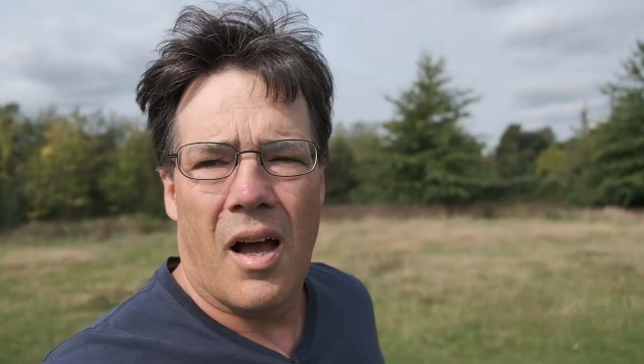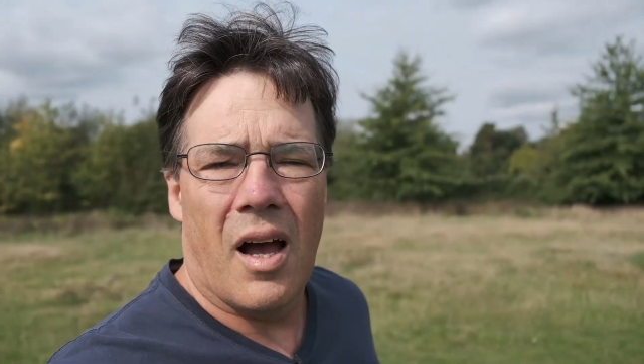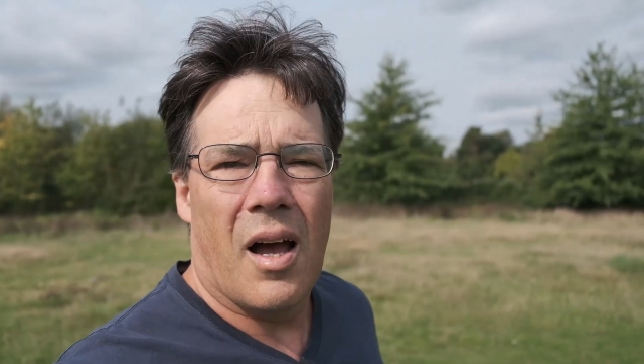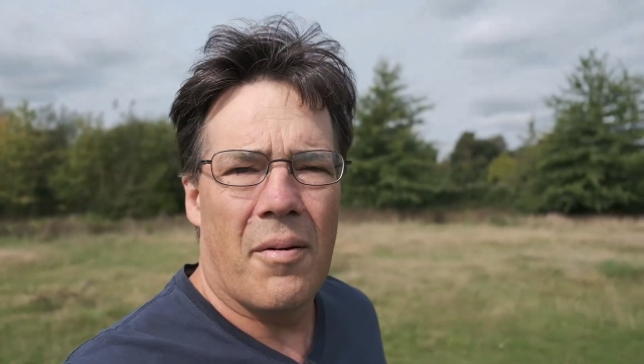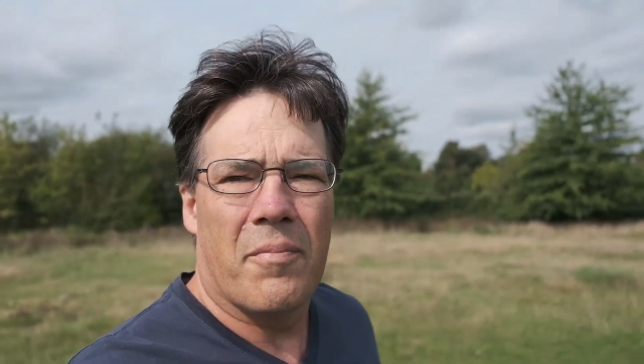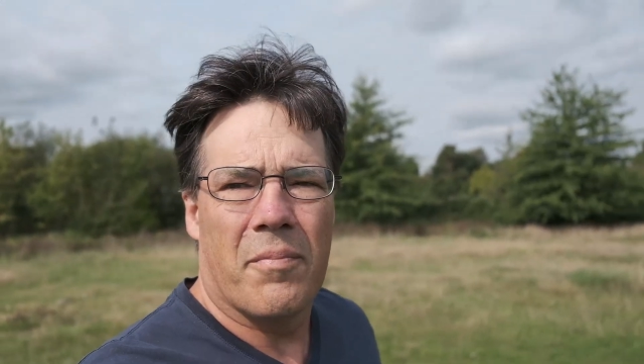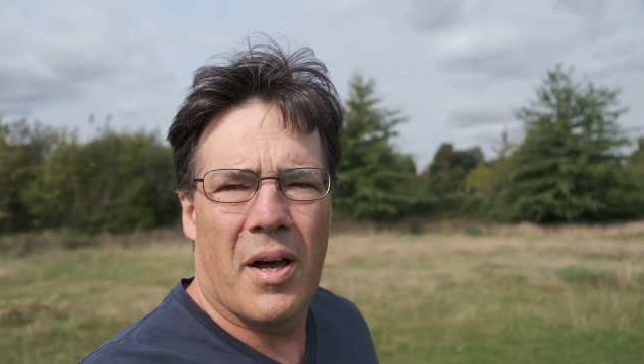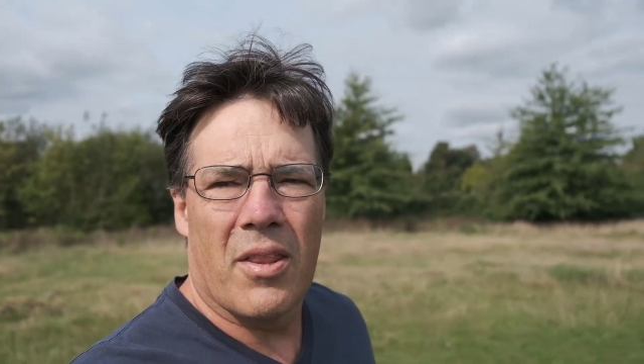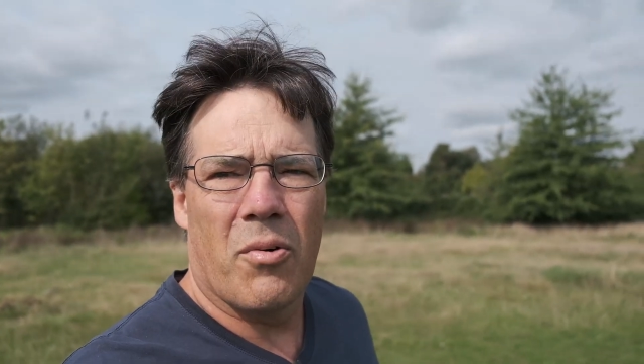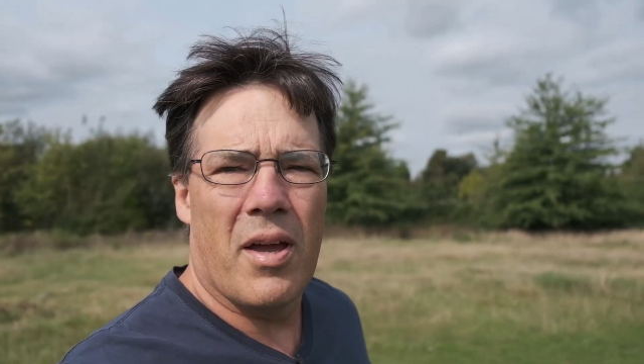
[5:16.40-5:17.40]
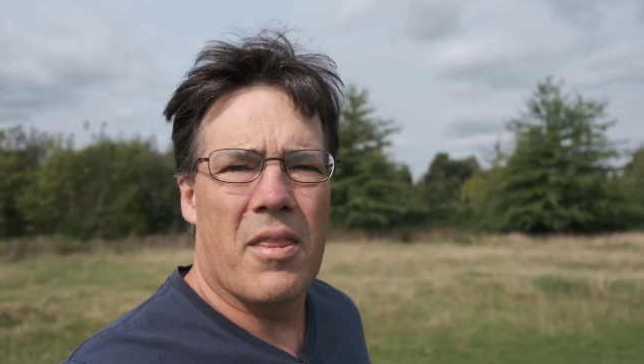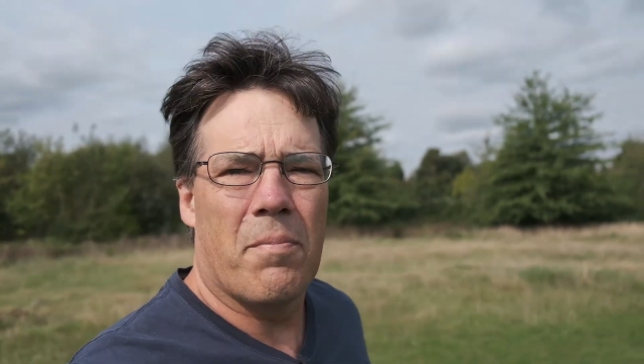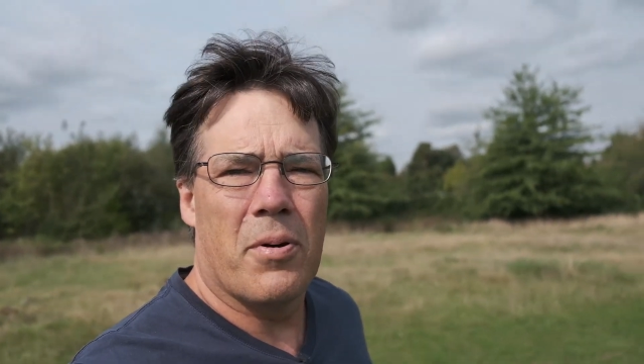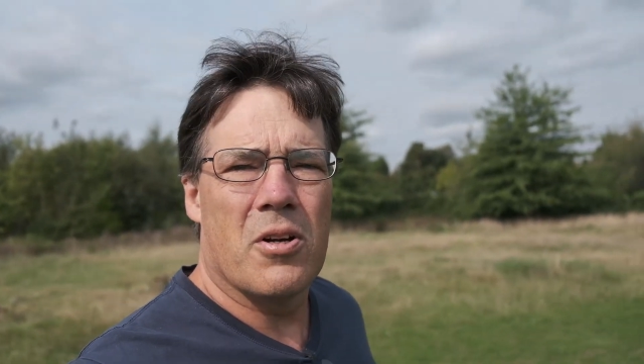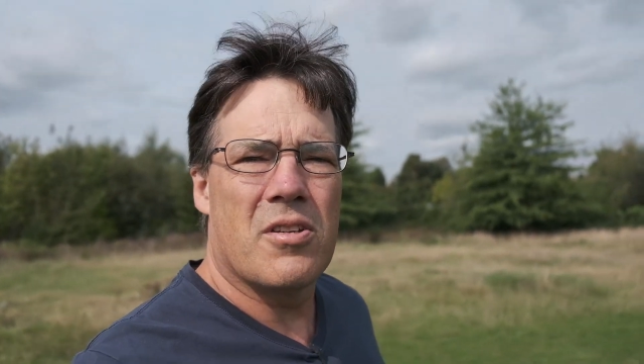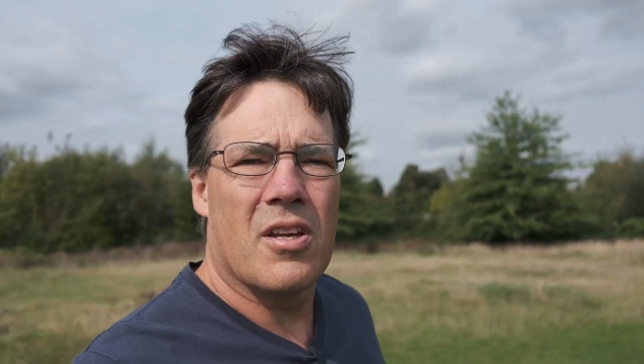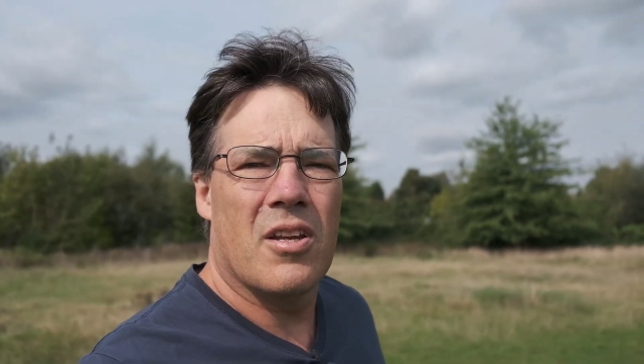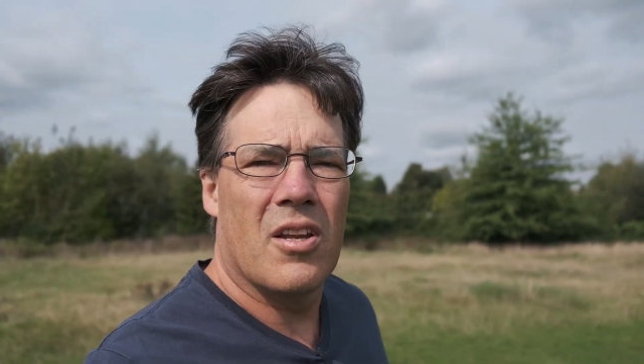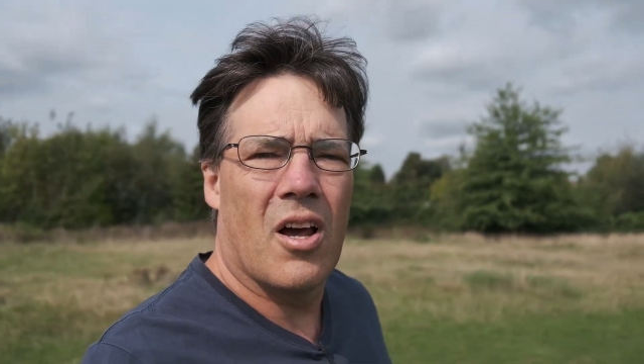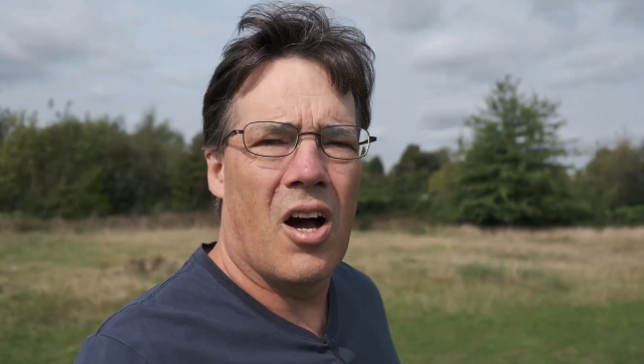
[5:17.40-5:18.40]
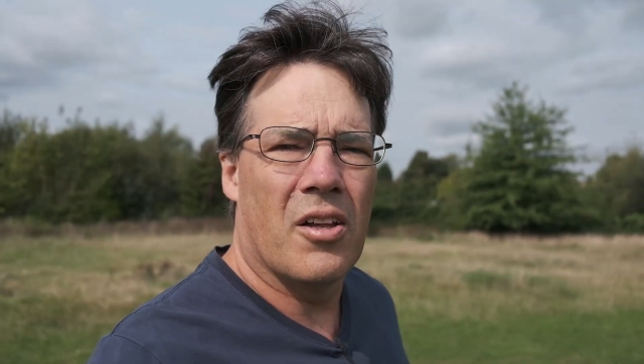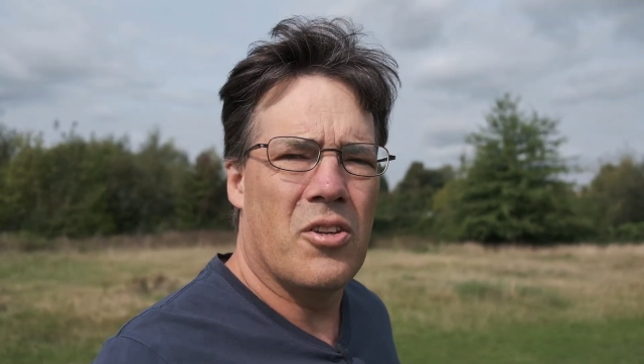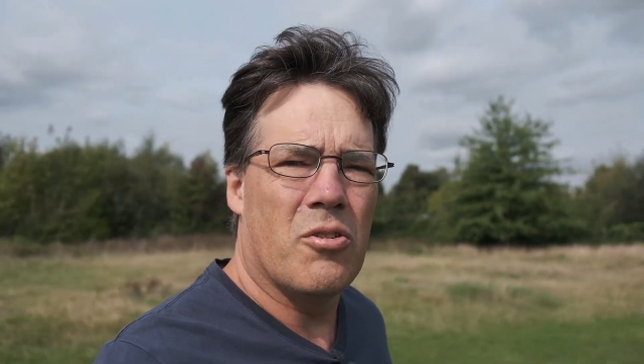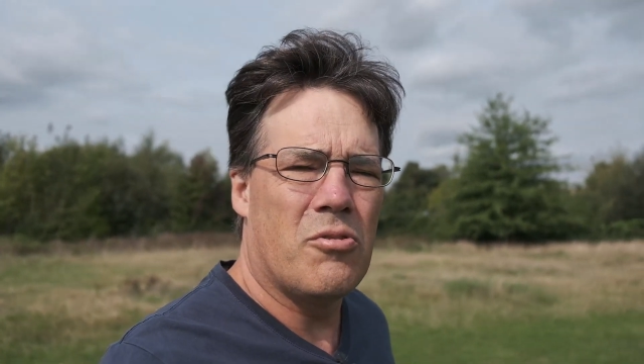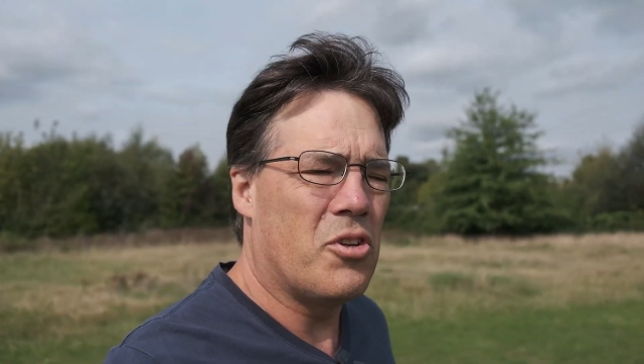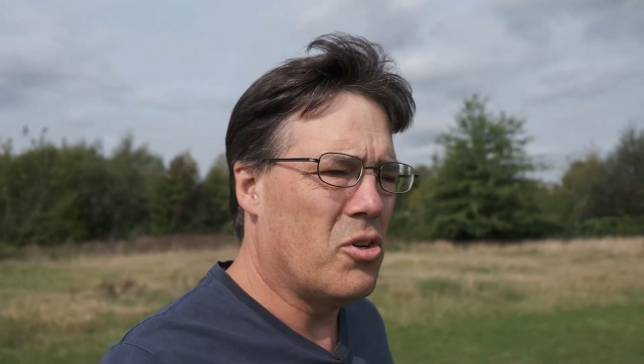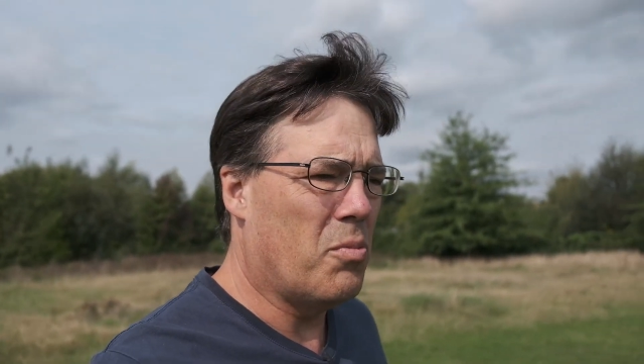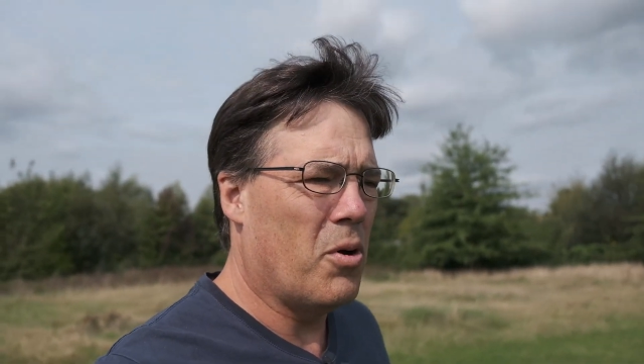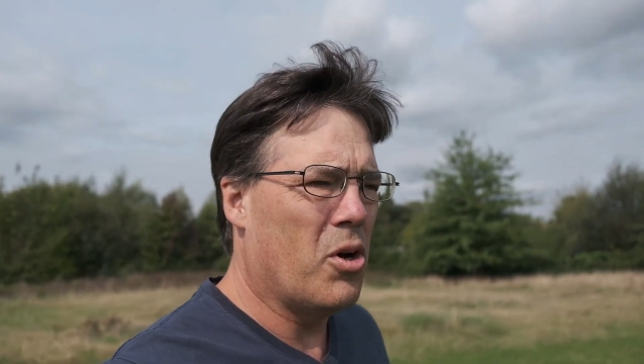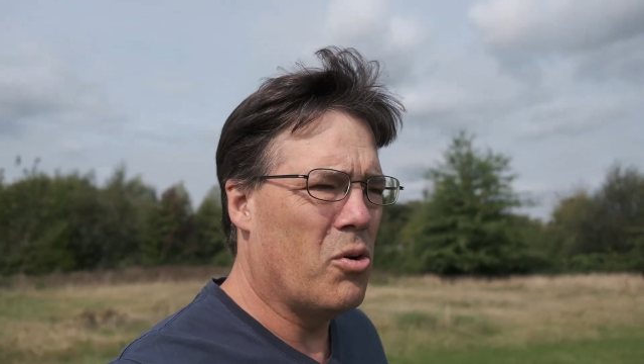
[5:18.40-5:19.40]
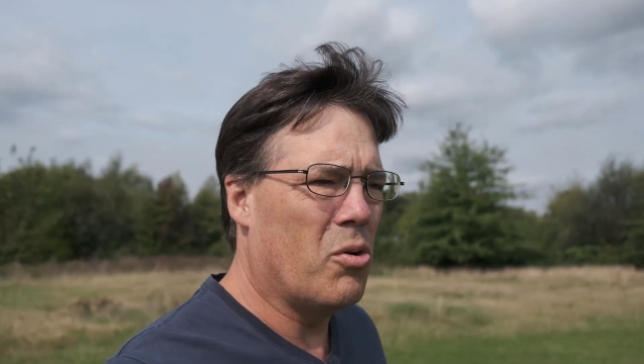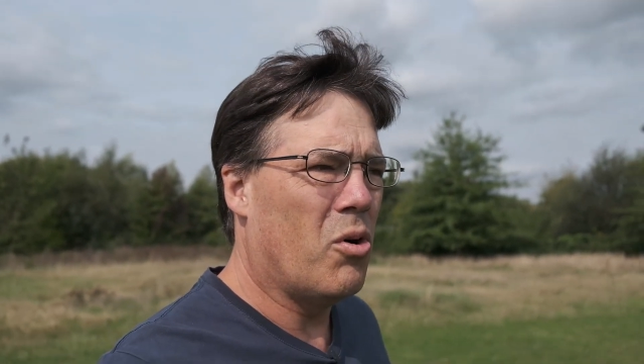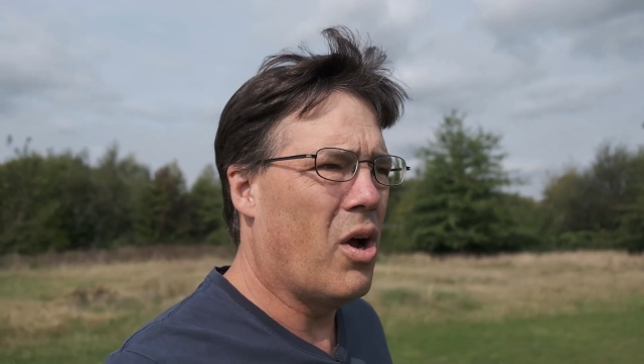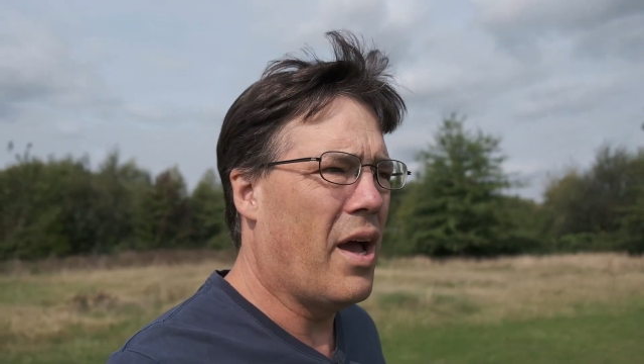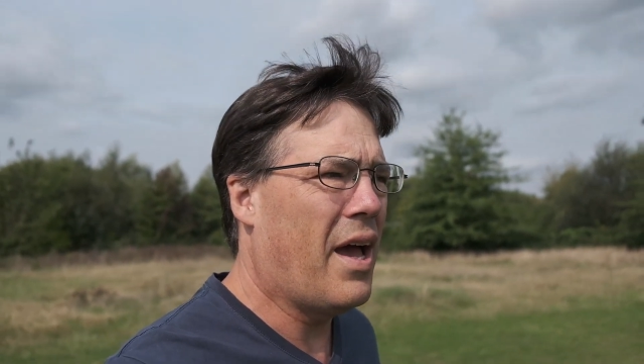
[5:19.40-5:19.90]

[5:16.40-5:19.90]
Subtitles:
By the way, the person on YouTube who